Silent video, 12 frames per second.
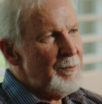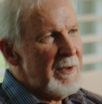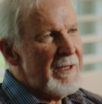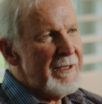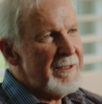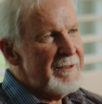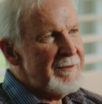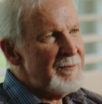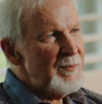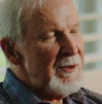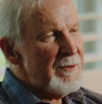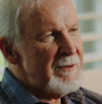blood
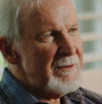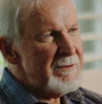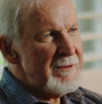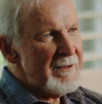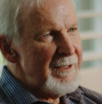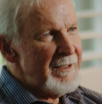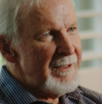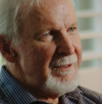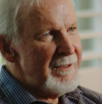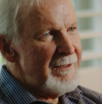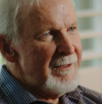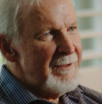and mucus,
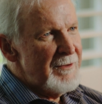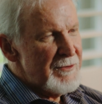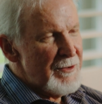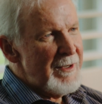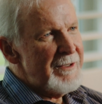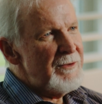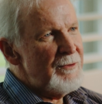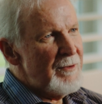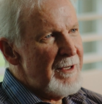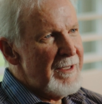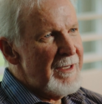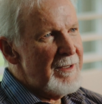and so I knew
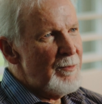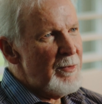I had a